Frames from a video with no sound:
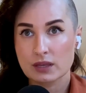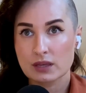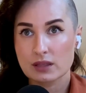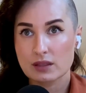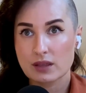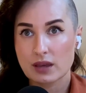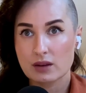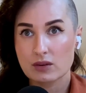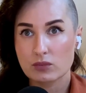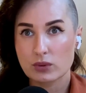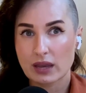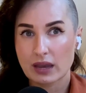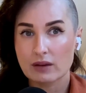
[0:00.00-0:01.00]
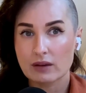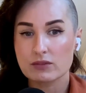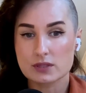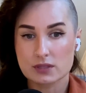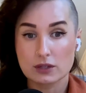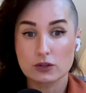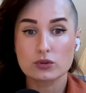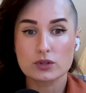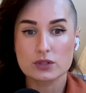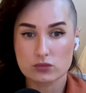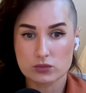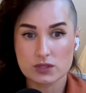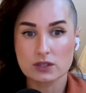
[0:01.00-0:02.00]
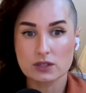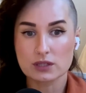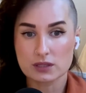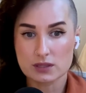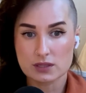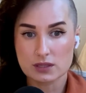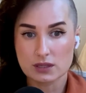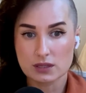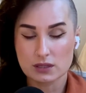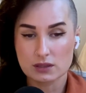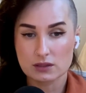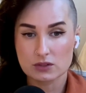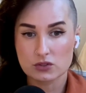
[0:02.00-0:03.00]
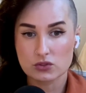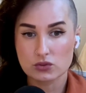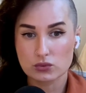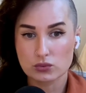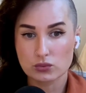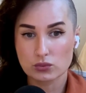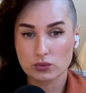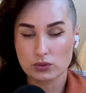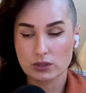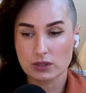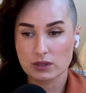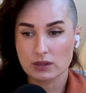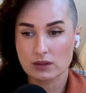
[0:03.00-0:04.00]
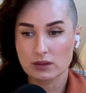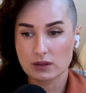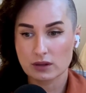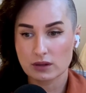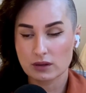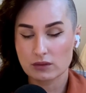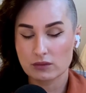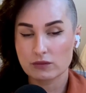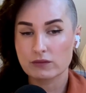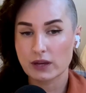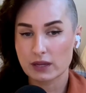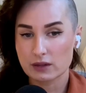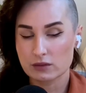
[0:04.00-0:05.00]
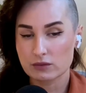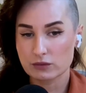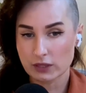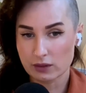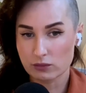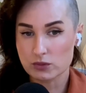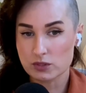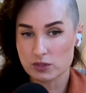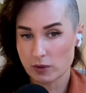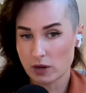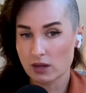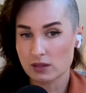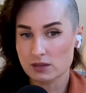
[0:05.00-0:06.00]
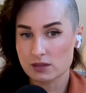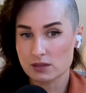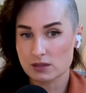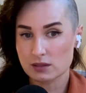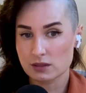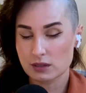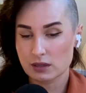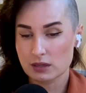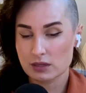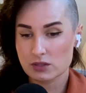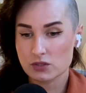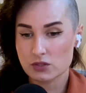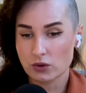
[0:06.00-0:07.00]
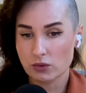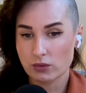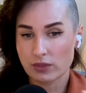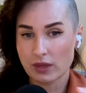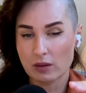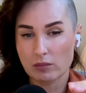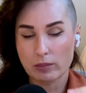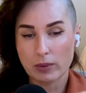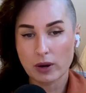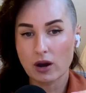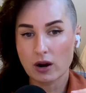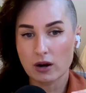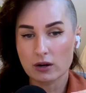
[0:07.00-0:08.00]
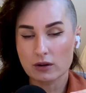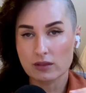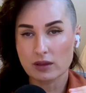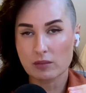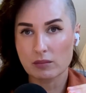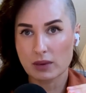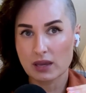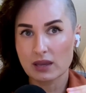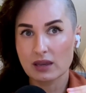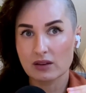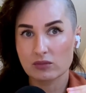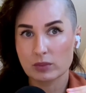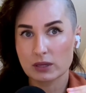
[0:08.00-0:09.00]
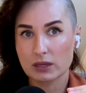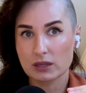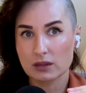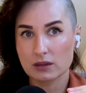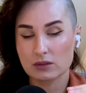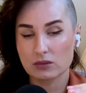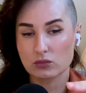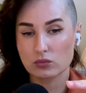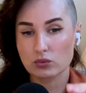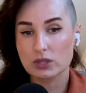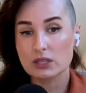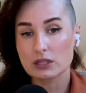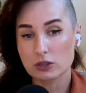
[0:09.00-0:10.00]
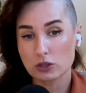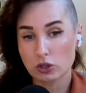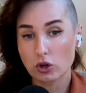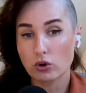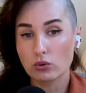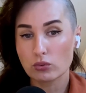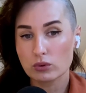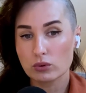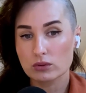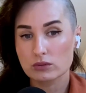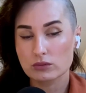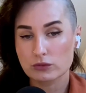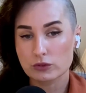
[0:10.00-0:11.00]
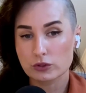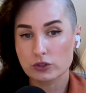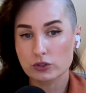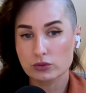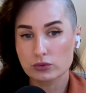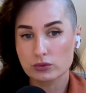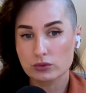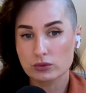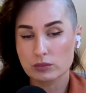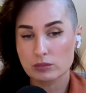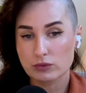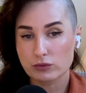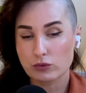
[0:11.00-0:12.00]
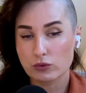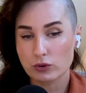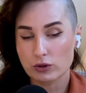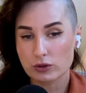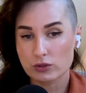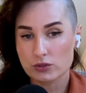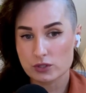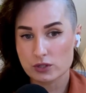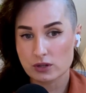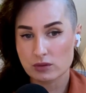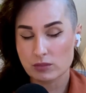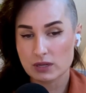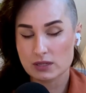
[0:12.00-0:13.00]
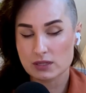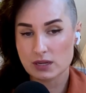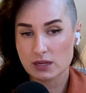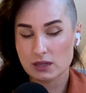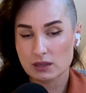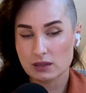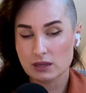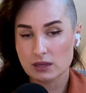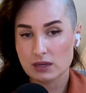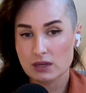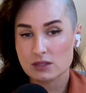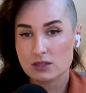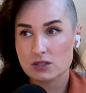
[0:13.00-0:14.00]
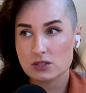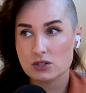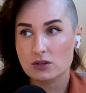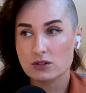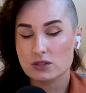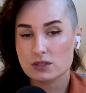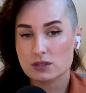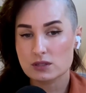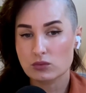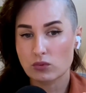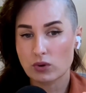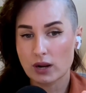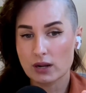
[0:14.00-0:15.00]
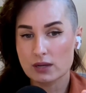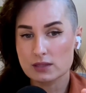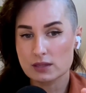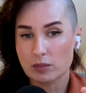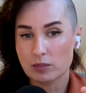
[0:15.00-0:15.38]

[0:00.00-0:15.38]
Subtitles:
then we have this increased resiliency to the fight flight response. So that bar that may have been really low for you before you started meditating starts to rise up a